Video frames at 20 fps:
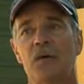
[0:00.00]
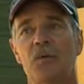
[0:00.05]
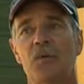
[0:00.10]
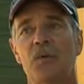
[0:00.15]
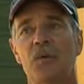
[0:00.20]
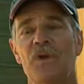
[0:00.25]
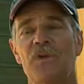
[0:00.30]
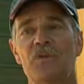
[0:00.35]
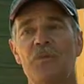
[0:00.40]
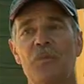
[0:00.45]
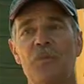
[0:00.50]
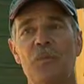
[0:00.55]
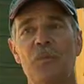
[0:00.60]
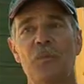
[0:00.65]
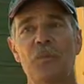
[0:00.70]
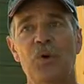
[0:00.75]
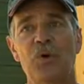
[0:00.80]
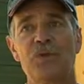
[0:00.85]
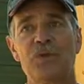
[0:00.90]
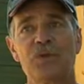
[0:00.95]
We
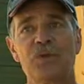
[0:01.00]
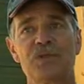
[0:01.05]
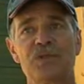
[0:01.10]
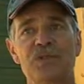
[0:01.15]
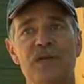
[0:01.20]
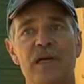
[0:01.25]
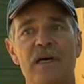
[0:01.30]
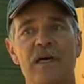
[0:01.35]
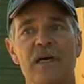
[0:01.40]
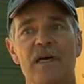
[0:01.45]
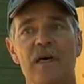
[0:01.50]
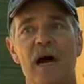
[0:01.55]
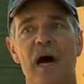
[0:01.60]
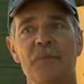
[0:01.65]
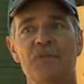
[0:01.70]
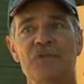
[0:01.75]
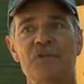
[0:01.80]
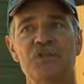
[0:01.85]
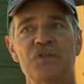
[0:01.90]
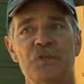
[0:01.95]
produce
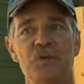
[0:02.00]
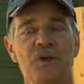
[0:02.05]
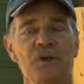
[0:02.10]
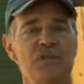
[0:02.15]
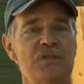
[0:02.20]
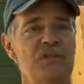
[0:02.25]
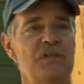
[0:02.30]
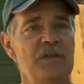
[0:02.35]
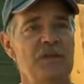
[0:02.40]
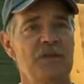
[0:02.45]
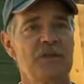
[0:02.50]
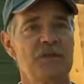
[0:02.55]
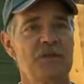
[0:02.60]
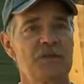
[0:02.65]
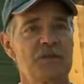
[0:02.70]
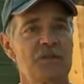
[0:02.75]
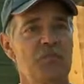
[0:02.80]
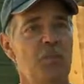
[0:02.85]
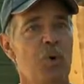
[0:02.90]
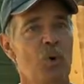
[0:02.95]
up to 2-inch in
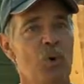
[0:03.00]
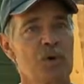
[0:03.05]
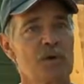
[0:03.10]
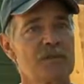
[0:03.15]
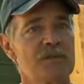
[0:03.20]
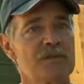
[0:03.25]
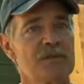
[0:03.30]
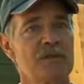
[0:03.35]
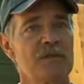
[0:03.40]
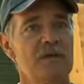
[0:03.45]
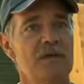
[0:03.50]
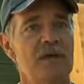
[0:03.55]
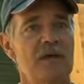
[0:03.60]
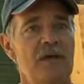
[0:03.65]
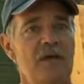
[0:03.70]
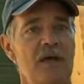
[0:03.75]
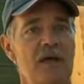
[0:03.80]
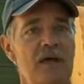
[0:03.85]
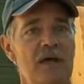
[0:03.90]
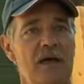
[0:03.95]
thickness boards
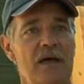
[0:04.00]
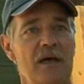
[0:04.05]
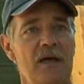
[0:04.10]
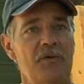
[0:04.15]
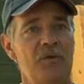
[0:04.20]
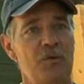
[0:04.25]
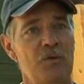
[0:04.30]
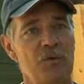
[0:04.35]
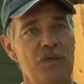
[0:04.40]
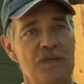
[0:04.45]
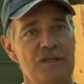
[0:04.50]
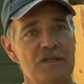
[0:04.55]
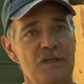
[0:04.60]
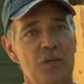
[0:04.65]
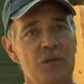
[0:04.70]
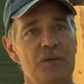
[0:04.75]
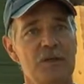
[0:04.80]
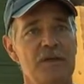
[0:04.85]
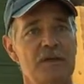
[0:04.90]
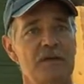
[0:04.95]
through the
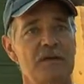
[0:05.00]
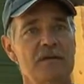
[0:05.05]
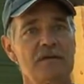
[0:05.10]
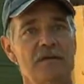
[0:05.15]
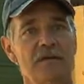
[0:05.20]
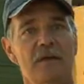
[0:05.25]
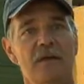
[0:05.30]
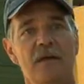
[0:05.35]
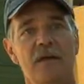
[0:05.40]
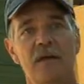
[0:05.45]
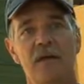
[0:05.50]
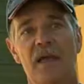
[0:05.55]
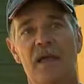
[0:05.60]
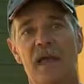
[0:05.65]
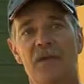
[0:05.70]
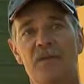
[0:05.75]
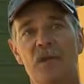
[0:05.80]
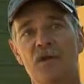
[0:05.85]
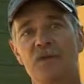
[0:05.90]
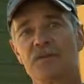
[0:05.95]
solar kiln,
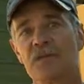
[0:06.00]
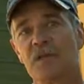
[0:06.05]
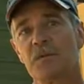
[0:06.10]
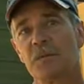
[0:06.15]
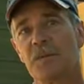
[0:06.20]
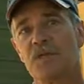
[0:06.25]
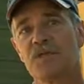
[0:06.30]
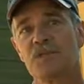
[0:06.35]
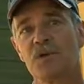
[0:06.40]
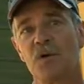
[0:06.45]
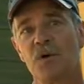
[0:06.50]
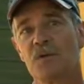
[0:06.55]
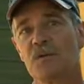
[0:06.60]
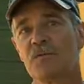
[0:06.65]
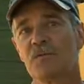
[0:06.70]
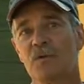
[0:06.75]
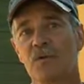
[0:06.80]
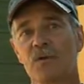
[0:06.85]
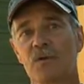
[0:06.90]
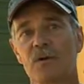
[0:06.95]
and those can be
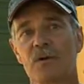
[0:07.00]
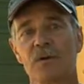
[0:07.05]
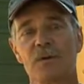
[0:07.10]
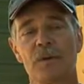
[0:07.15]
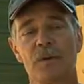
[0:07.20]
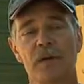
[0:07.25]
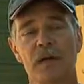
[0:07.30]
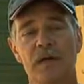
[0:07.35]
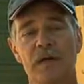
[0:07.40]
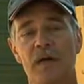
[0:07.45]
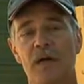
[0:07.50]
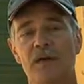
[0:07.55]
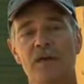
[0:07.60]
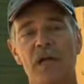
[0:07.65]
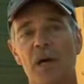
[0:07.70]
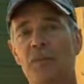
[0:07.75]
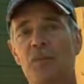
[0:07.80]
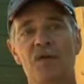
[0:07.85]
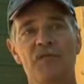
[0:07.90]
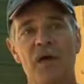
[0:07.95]
sold for a
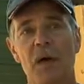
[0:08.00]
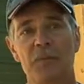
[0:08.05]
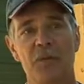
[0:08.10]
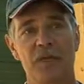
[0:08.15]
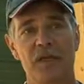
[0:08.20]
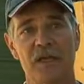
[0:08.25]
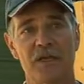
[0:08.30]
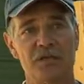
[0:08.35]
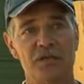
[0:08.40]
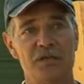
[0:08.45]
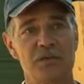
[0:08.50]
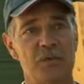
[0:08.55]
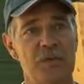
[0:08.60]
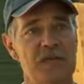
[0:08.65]
number of applications.